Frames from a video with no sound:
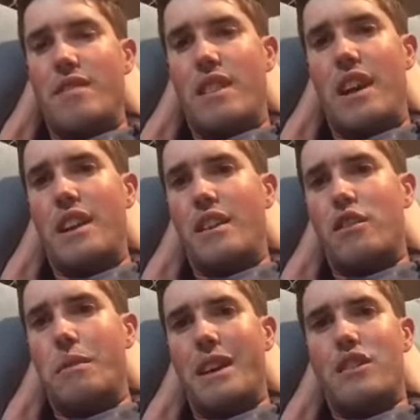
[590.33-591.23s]
I don't know, it could
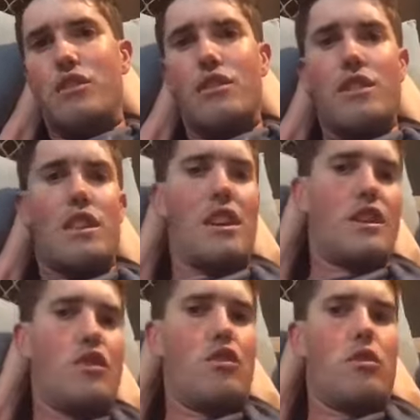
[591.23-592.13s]
be kind of
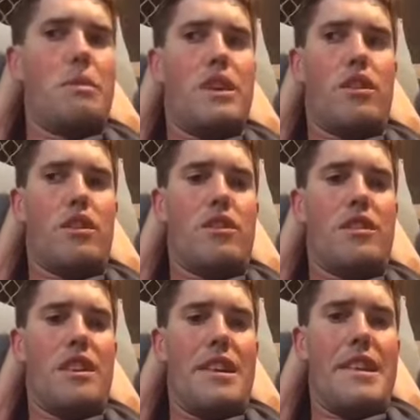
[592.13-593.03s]
cool because
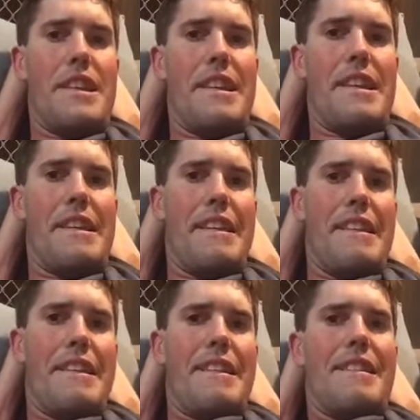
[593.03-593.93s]

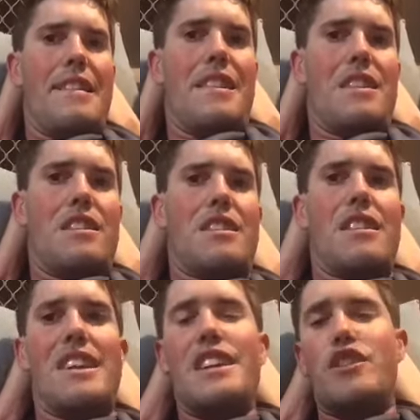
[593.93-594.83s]
it's a
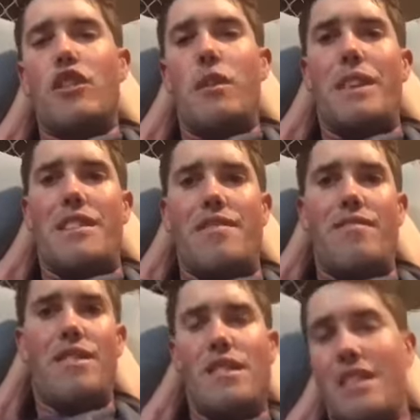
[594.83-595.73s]
cleaning job, and
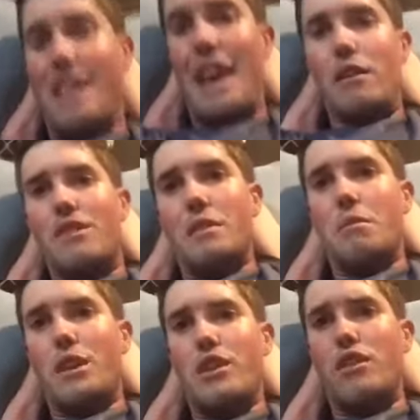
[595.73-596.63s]
yeah, I was doing
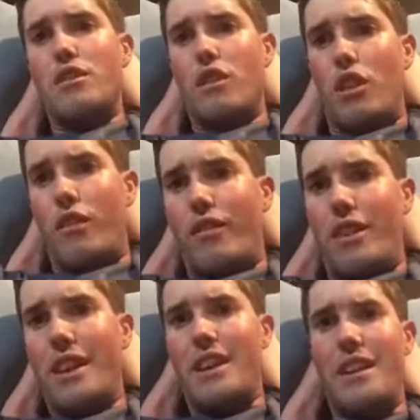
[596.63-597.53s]
pretty good, so
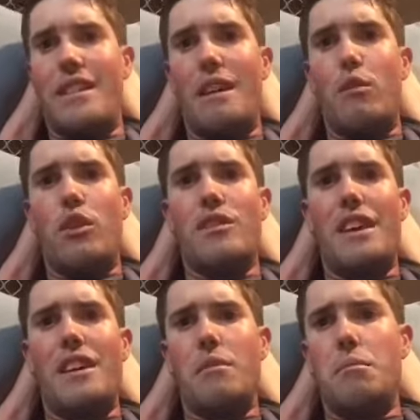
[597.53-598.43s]
hopefully that works
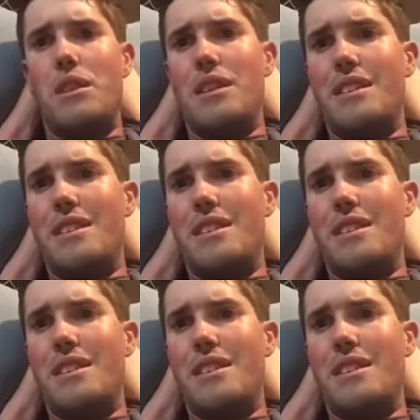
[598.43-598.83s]
out, but